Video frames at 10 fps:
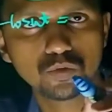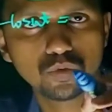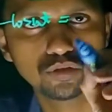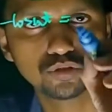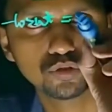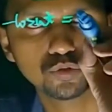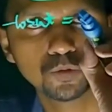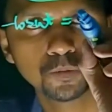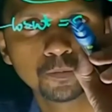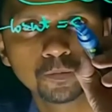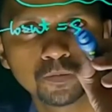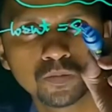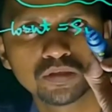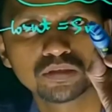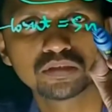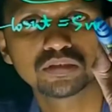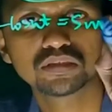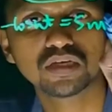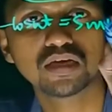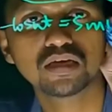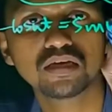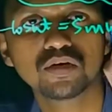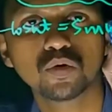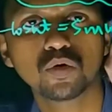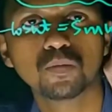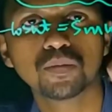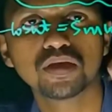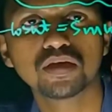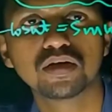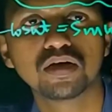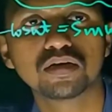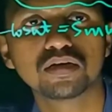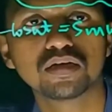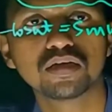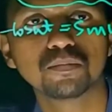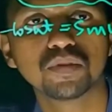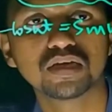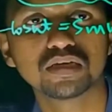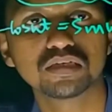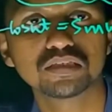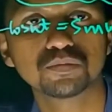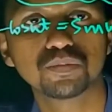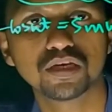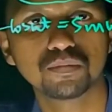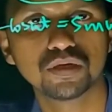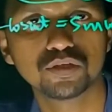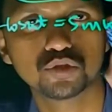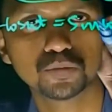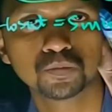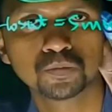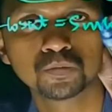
equal to sine omega t minus pi by 2.